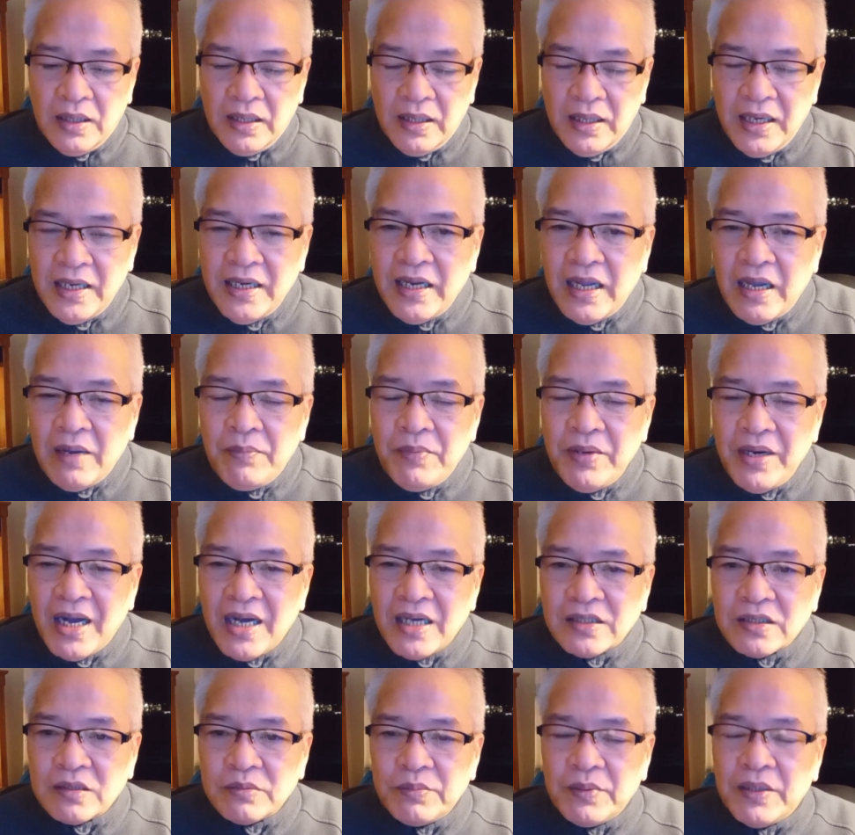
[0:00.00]
in every
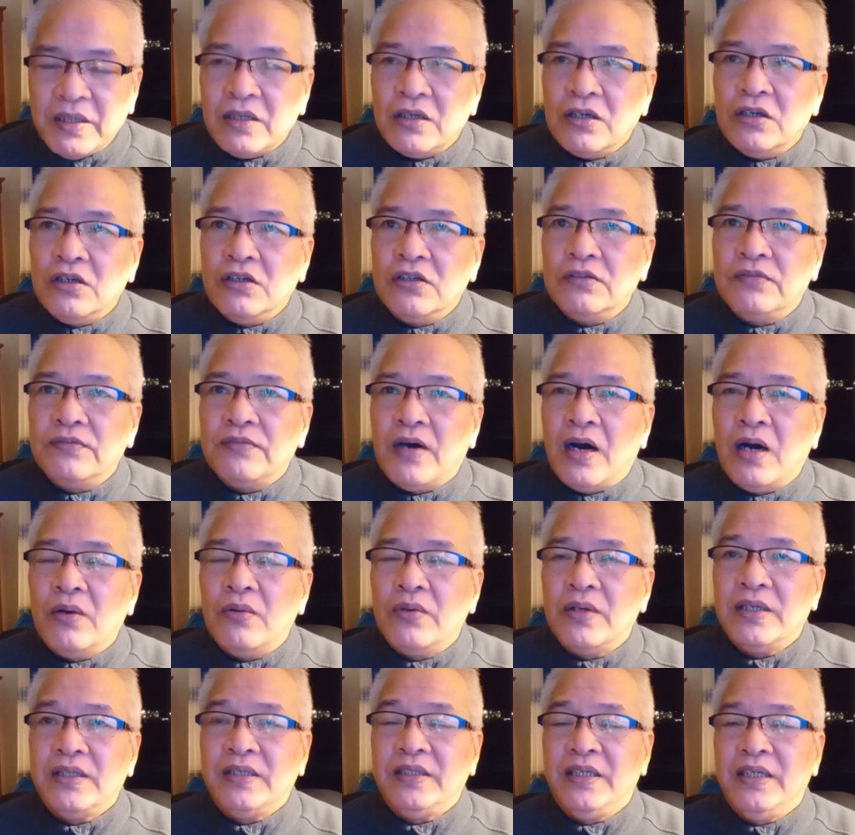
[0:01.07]
aspect of
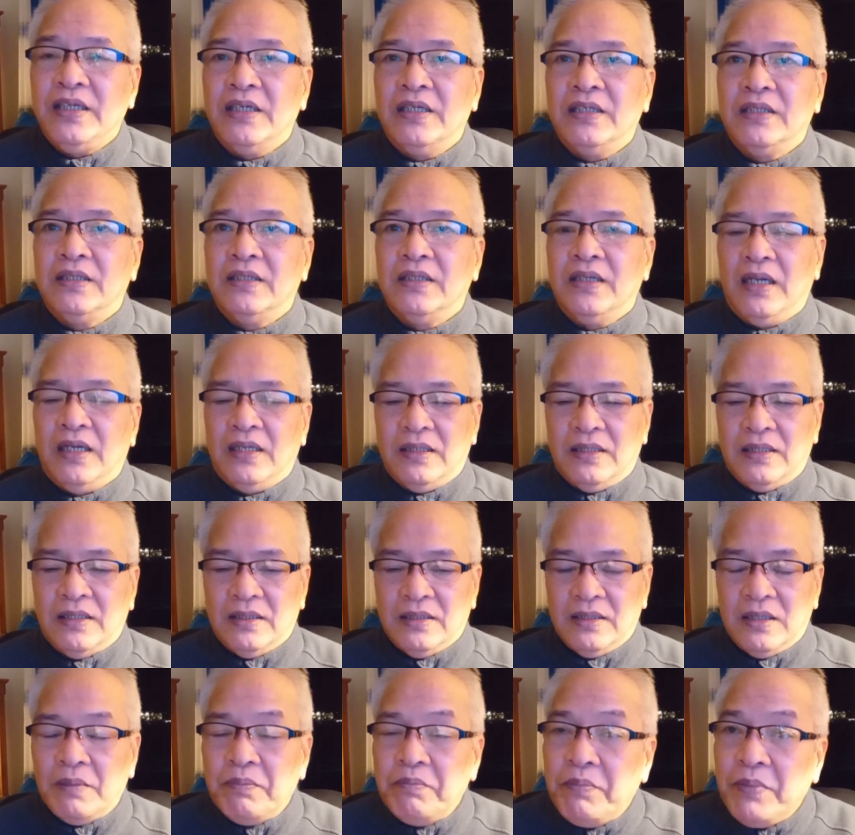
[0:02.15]
our children,
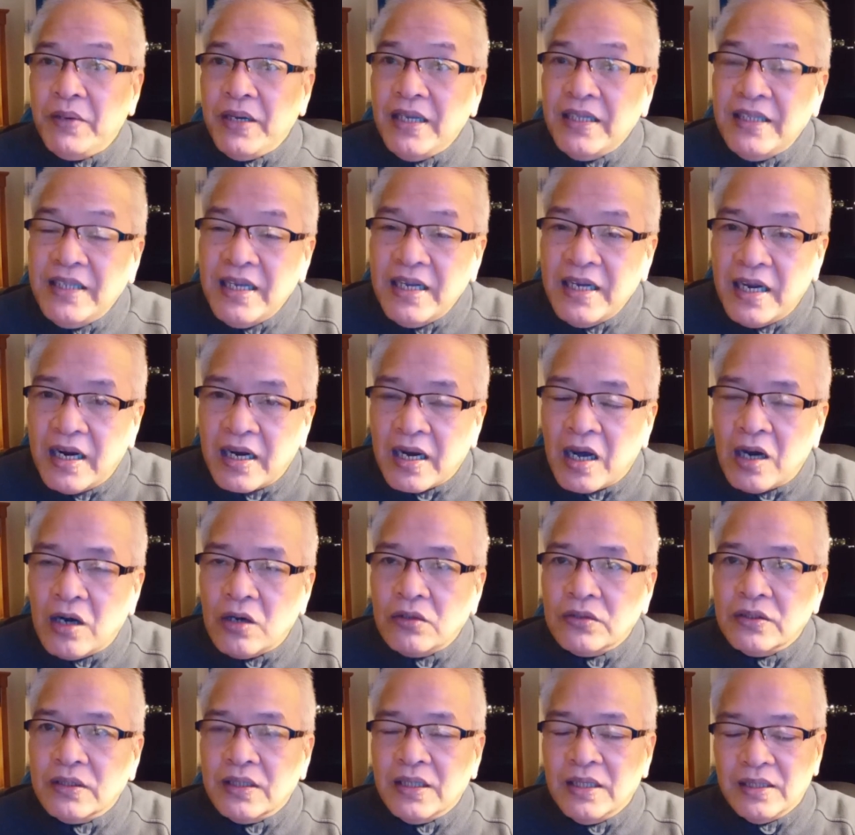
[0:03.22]
the breeding ground
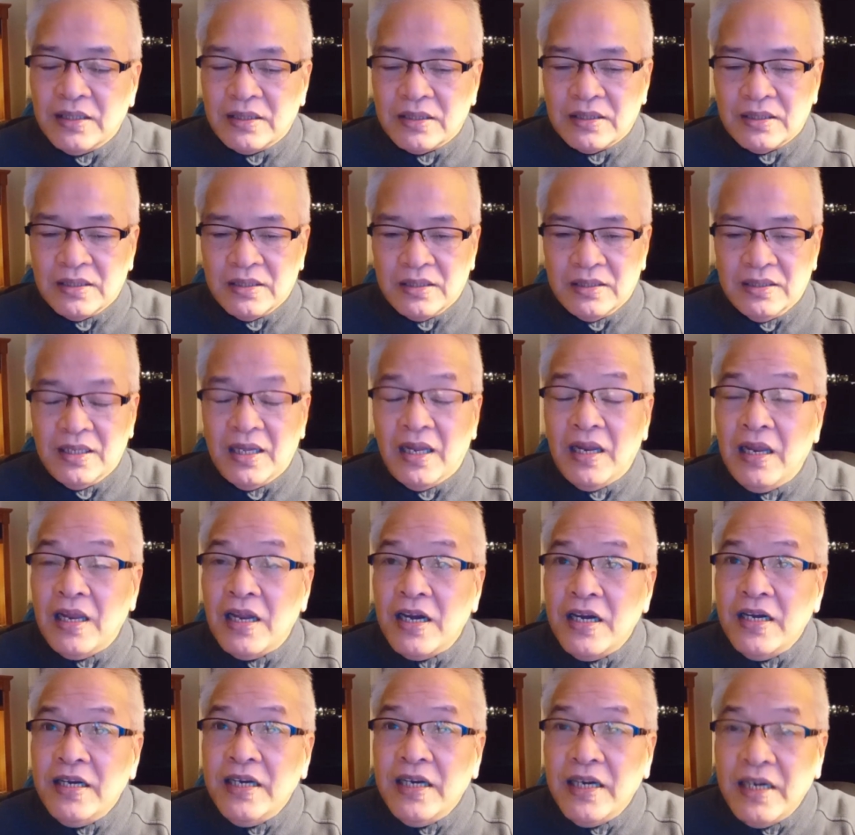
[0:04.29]
is the
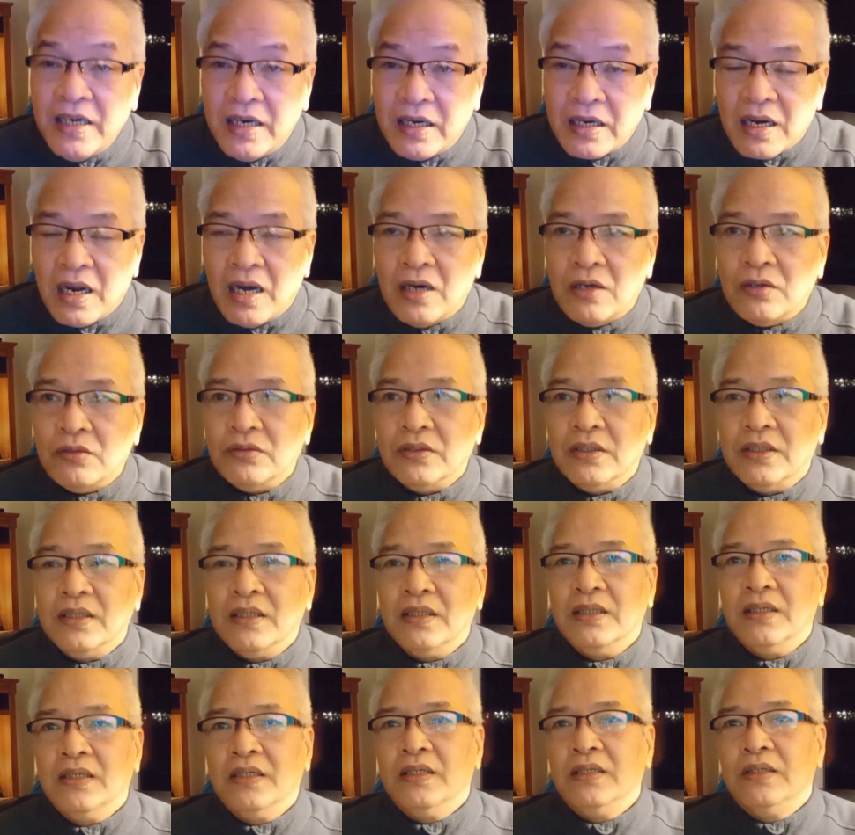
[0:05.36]
learning ground,
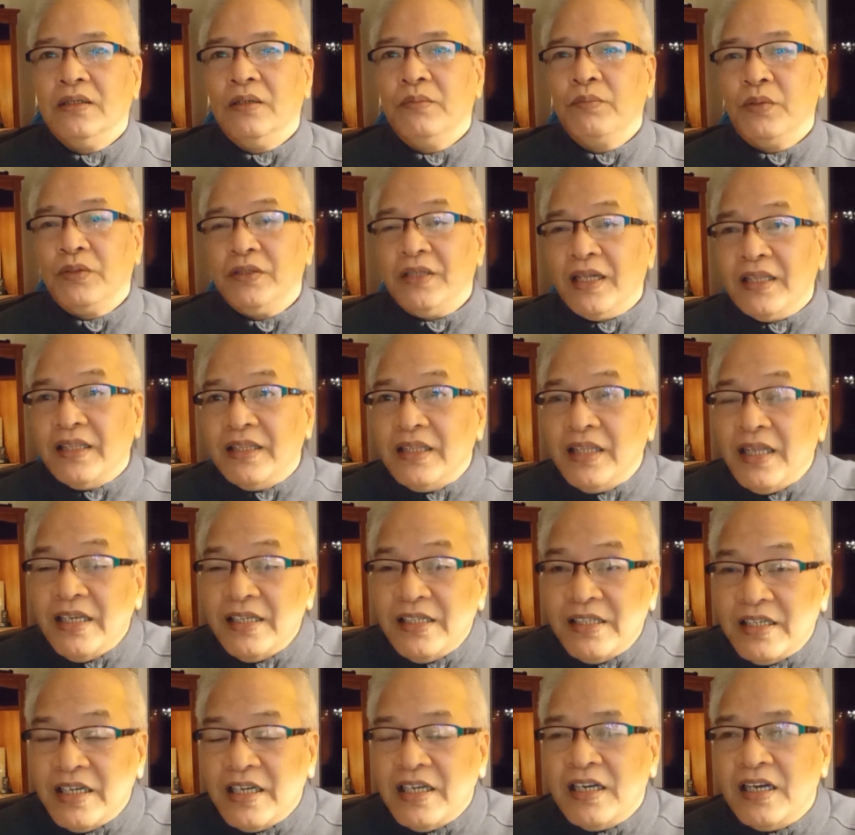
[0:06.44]
the
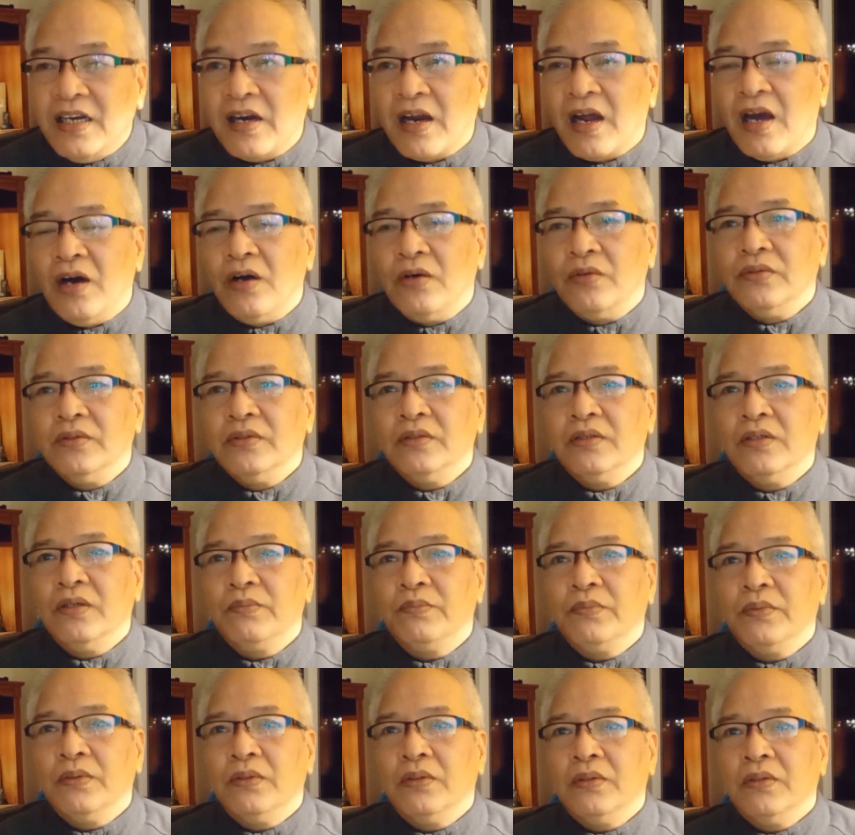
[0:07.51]
teaching ground,
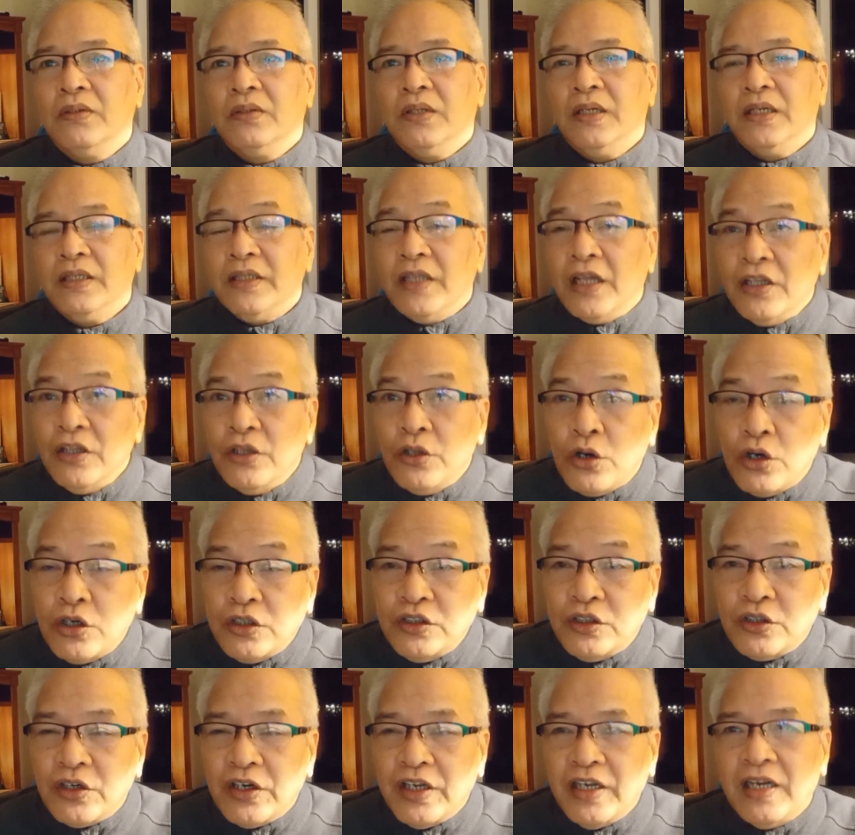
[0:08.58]
the
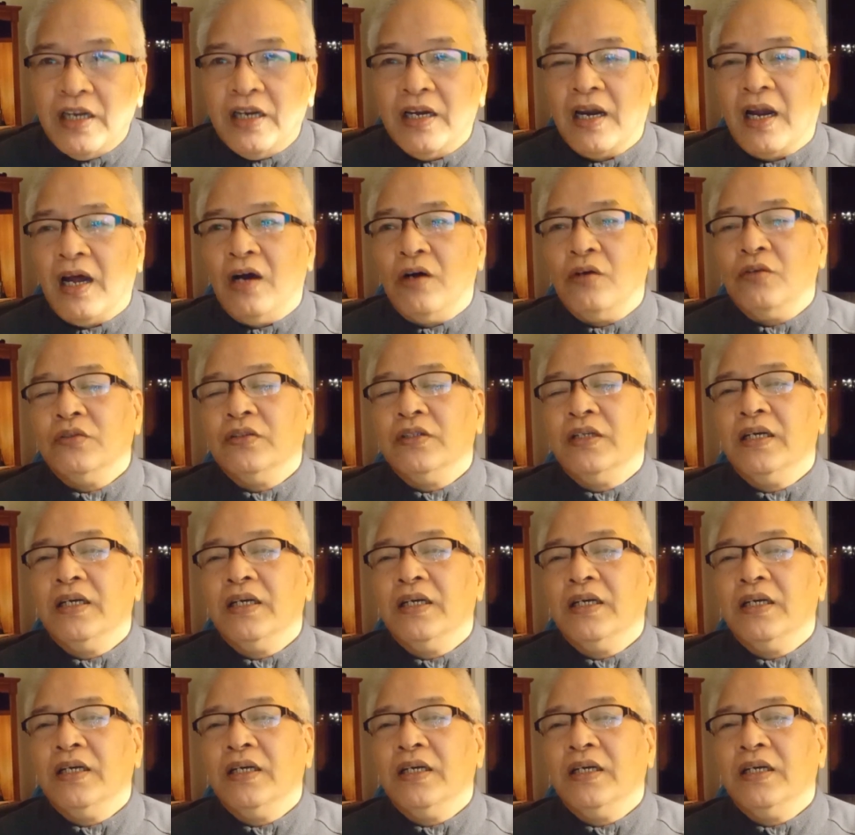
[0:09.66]
nurturing ground